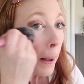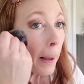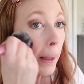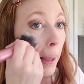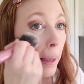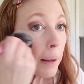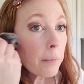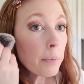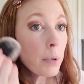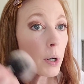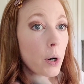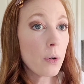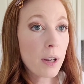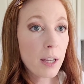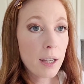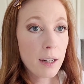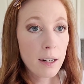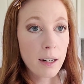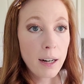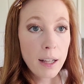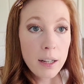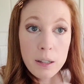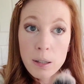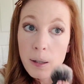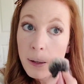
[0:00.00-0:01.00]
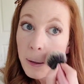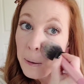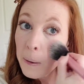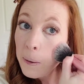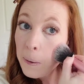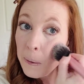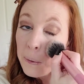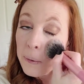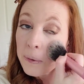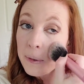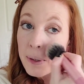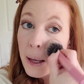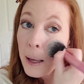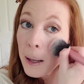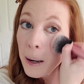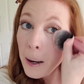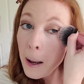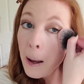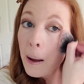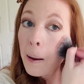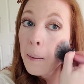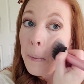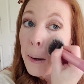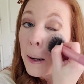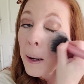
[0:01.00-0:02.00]
came broken and I couldn't use.
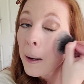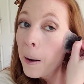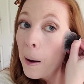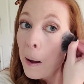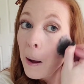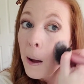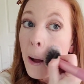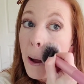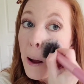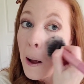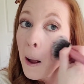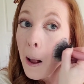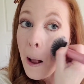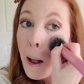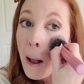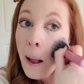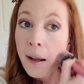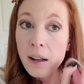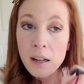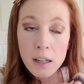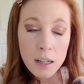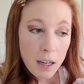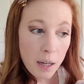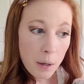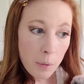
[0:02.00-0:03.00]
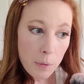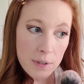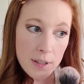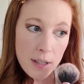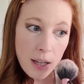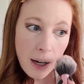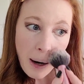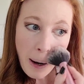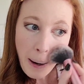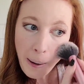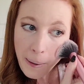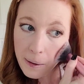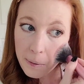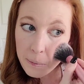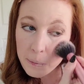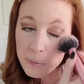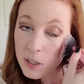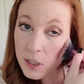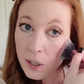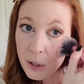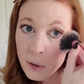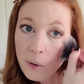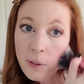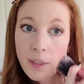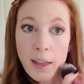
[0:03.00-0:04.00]
And I mean, it was an
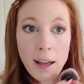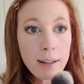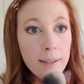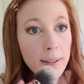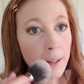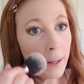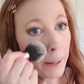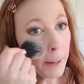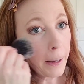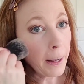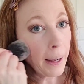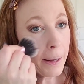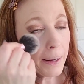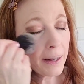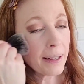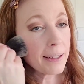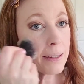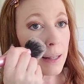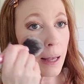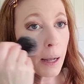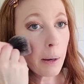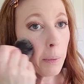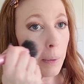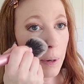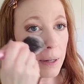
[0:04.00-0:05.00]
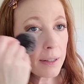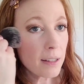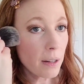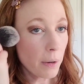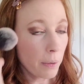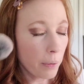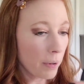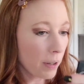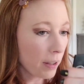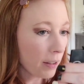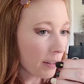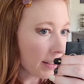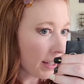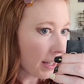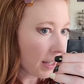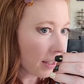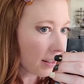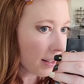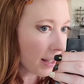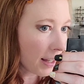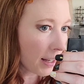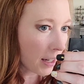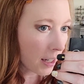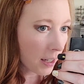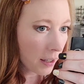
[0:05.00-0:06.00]
item too that like, I guess I wasn't
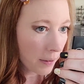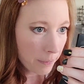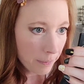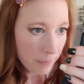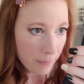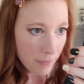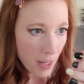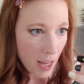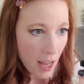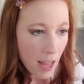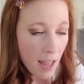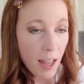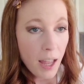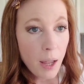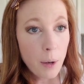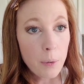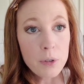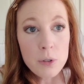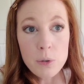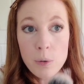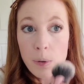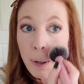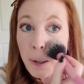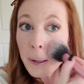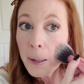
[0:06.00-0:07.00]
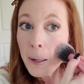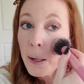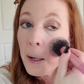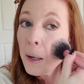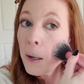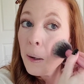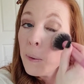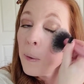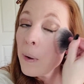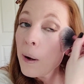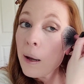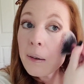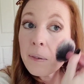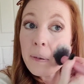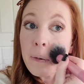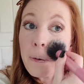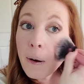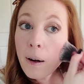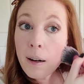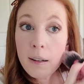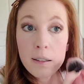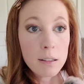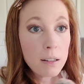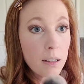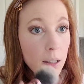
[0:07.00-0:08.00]
really like, it was really cute and
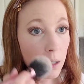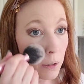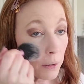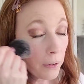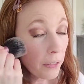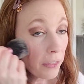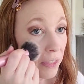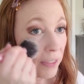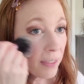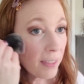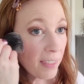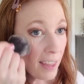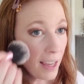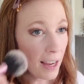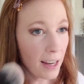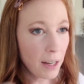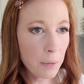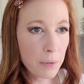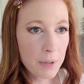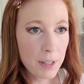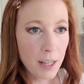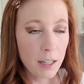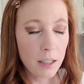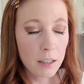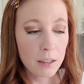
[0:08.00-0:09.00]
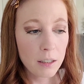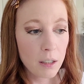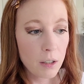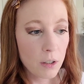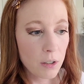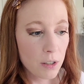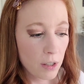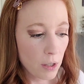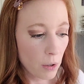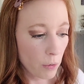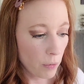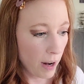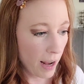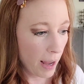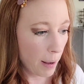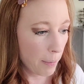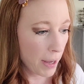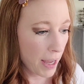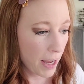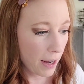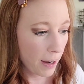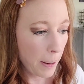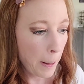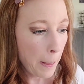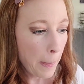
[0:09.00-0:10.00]
fun little thing. It was like a little
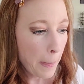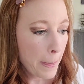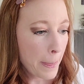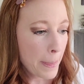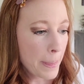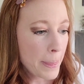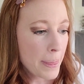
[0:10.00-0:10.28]
ceramic